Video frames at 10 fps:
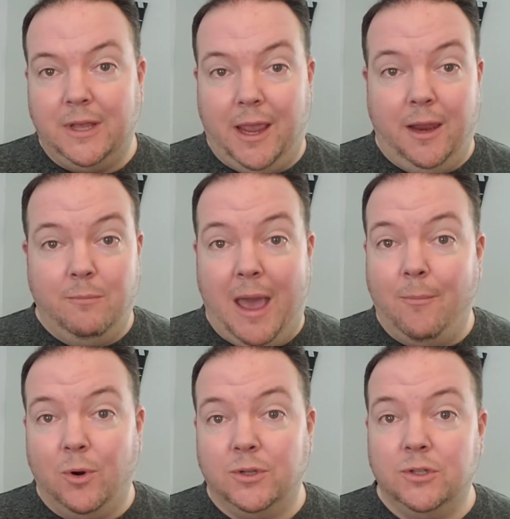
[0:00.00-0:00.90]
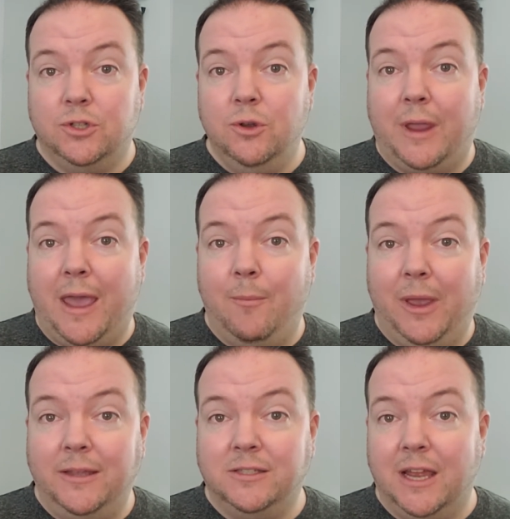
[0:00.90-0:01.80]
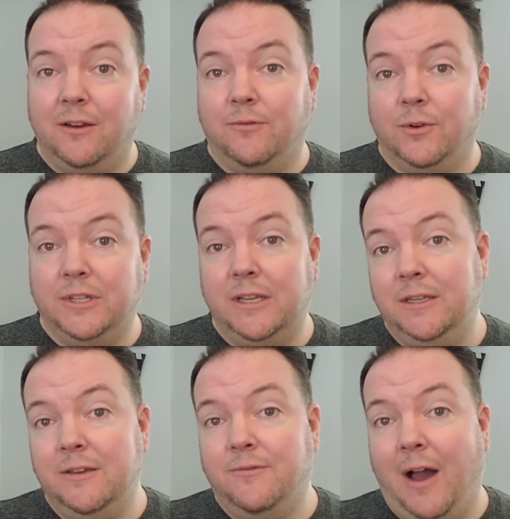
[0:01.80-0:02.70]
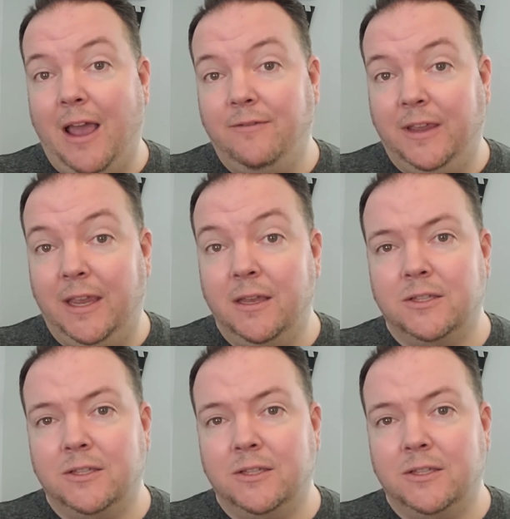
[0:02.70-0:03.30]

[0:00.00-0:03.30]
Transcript: and Matt Mercer's new campaign setting for D&D 5e,